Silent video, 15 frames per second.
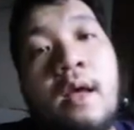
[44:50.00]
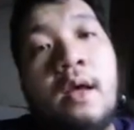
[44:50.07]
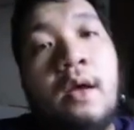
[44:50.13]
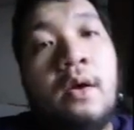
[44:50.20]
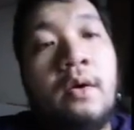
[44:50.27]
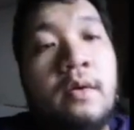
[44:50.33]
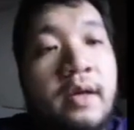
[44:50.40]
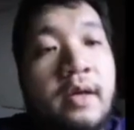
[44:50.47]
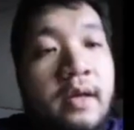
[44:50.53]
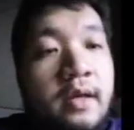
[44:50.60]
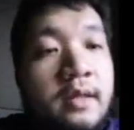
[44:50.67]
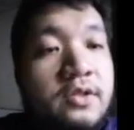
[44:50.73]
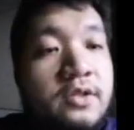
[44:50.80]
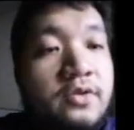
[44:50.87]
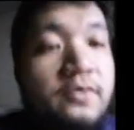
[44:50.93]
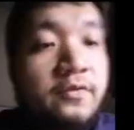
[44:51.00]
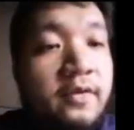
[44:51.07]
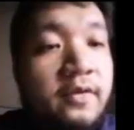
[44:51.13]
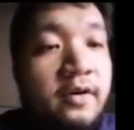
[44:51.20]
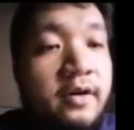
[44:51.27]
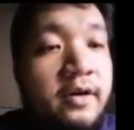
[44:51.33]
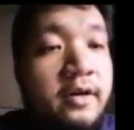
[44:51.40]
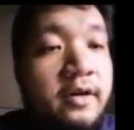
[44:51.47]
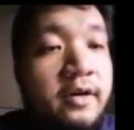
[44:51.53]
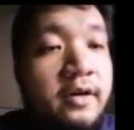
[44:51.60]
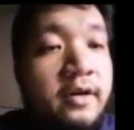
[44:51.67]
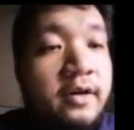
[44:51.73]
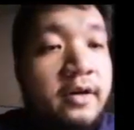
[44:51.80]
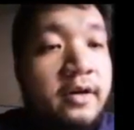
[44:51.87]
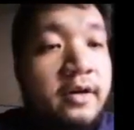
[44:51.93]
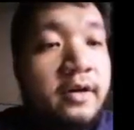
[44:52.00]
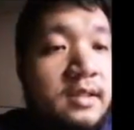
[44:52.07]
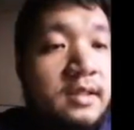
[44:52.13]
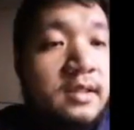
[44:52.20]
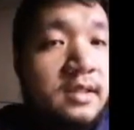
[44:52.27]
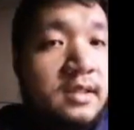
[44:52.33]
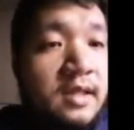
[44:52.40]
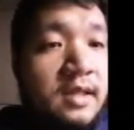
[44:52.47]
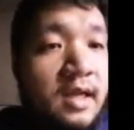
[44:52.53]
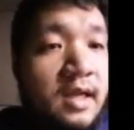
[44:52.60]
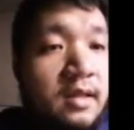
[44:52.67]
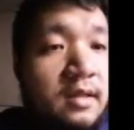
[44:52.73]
And so far, yeah, this is not.